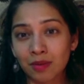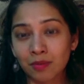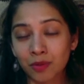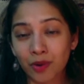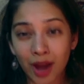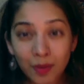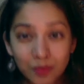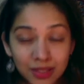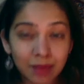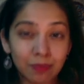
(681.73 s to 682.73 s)
perhaps
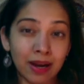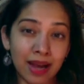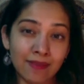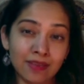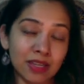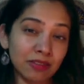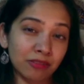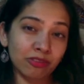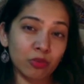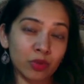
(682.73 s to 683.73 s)
that might have an
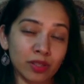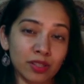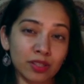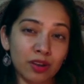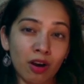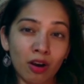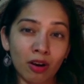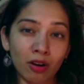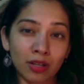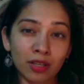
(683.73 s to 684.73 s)
influence
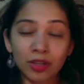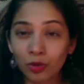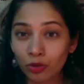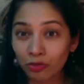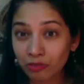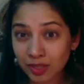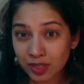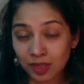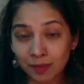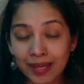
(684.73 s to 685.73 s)
on your
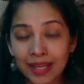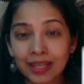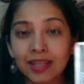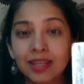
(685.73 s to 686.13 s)
physical being.